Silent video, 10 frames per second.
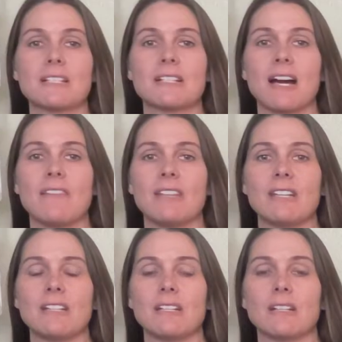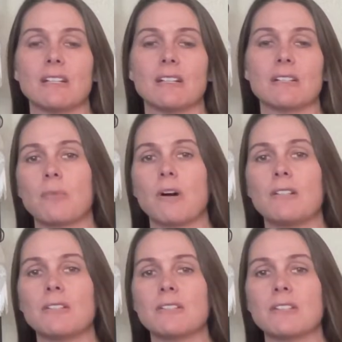dive in here.
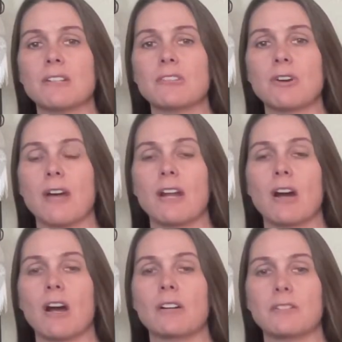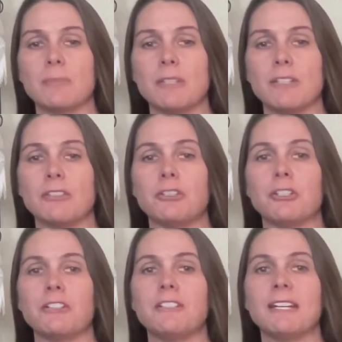Ones tried hard to be
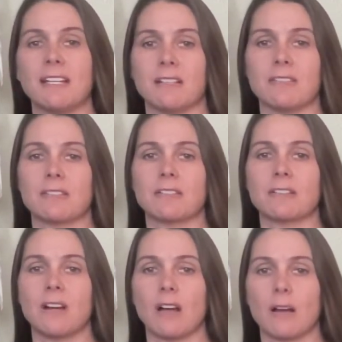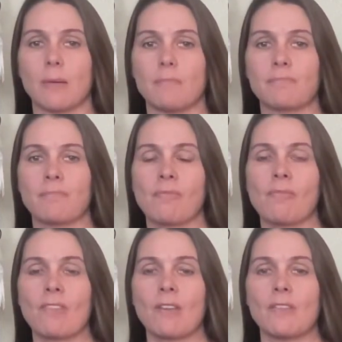good kids.
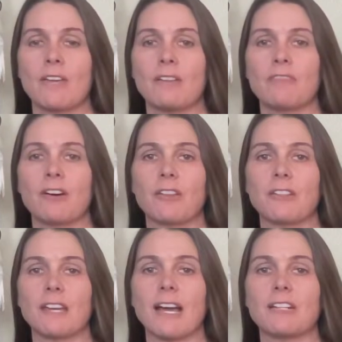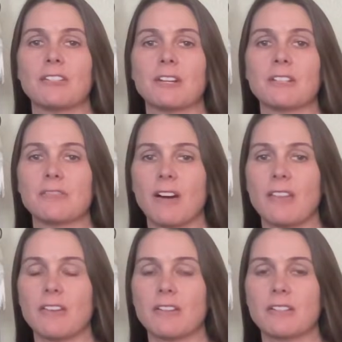They felt that they had to justify
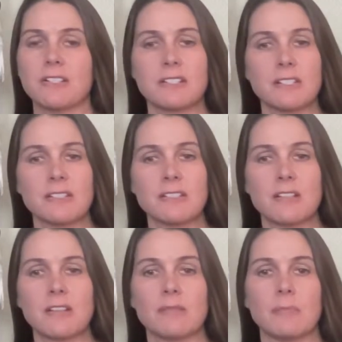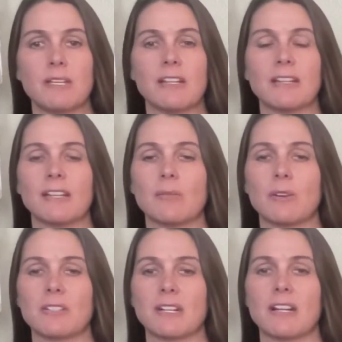their existence. Being a kid
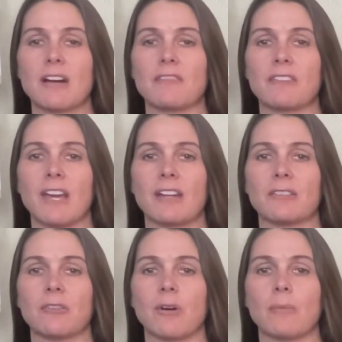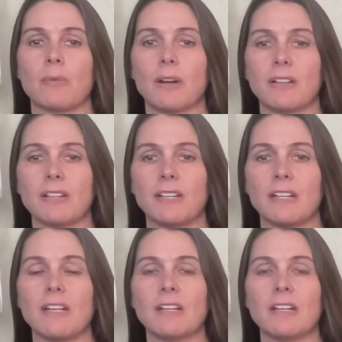wasn't enough and they had to grow up quickly.